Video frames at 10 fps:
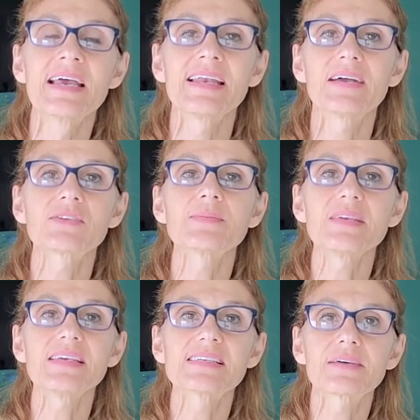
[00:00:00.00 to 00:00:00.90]
Now, to
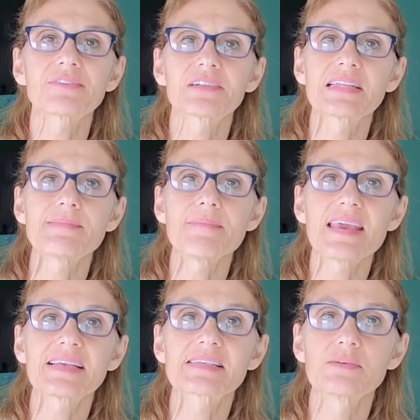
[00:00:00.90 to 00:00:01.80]
me, it definitely
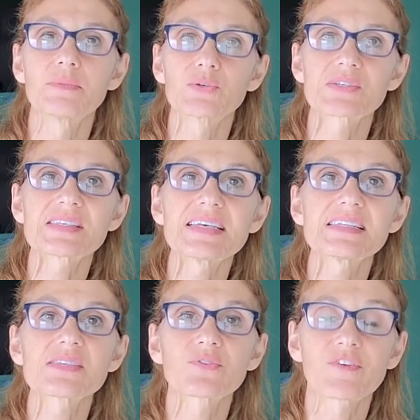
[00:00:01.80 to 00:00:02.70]
makes the most
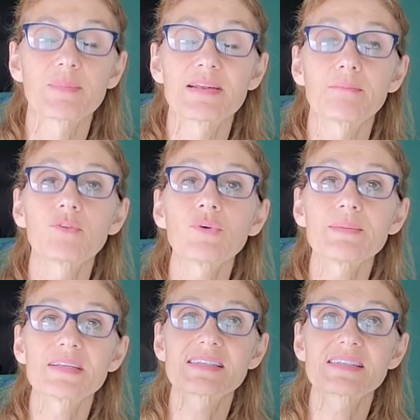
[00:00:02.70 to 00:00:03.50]
sense from an employment